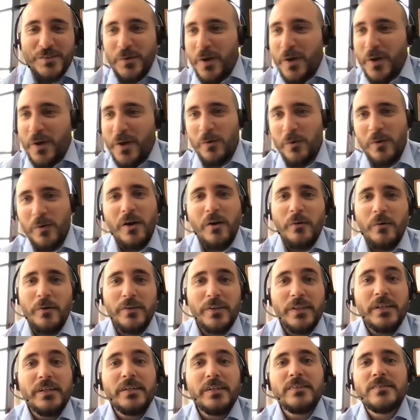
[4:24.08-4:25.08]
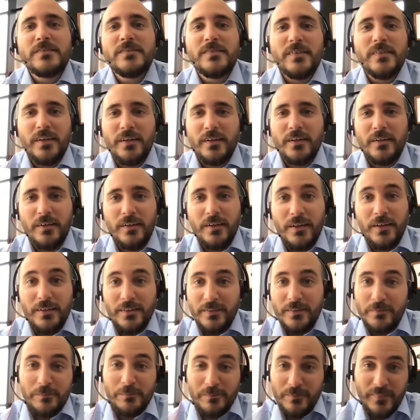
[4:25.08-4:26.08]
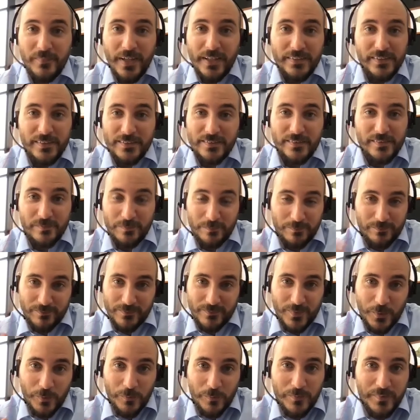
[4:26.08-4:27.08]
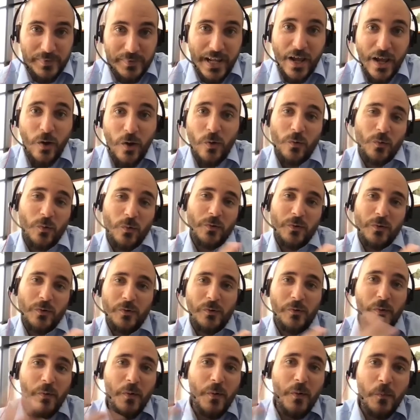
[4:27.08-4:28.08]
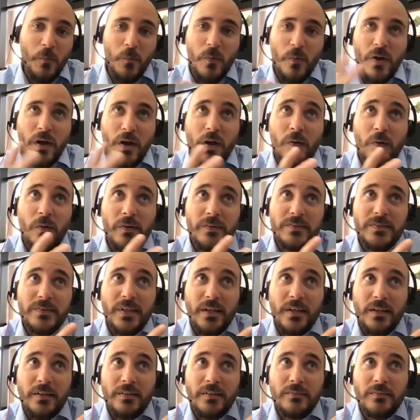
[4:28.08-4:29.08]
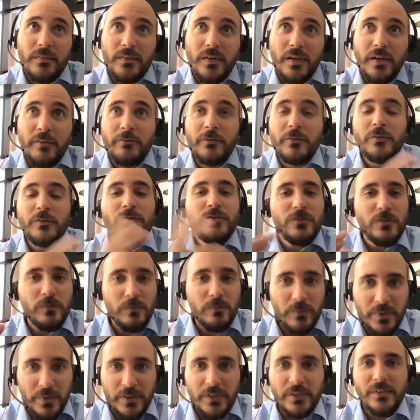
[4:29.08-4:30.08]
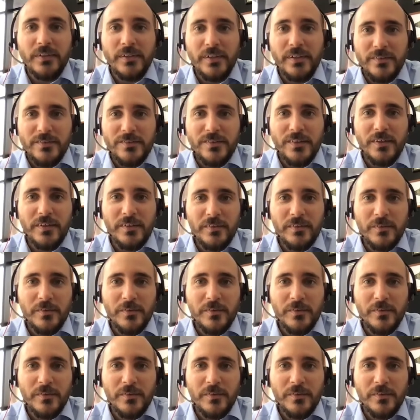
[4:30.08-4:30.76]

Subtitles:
how are things at the now, or how has that evolution been, let's say?